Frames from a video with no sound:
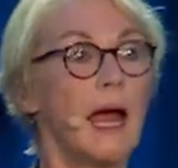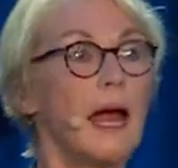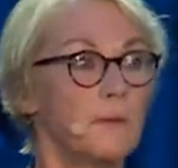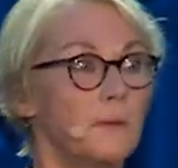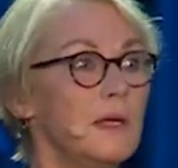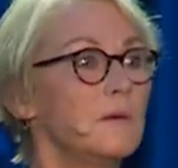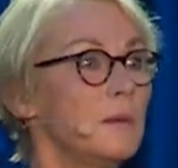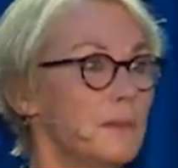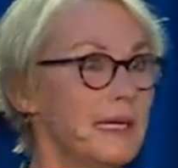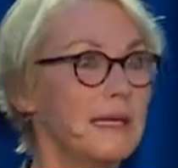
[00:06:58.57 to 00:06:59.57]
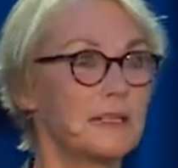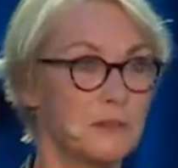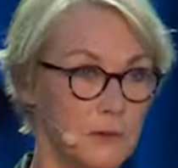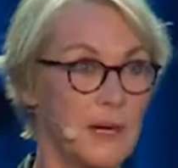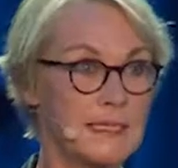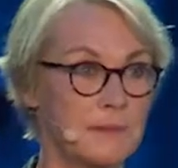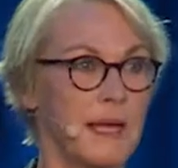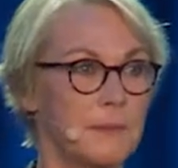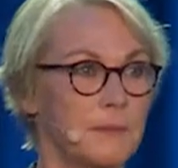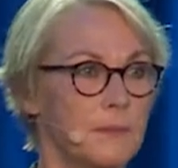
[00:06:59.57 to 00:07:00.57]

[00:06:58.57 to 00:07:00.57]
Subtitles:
And we will be there to grasp them.